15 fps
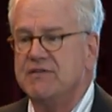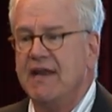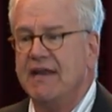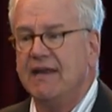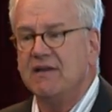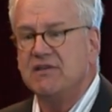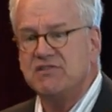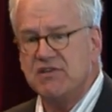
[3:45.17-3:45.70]

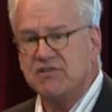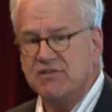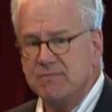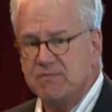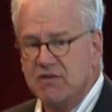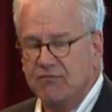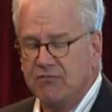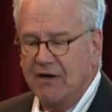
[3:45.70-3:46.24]
taking
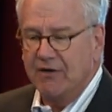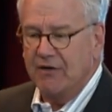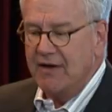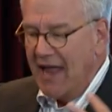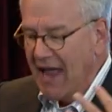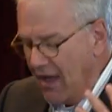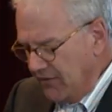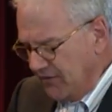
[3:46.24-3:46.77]
systems of record
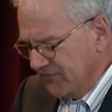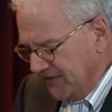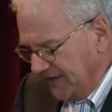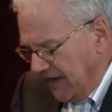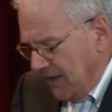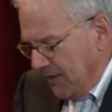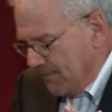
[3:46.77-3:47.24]
out of the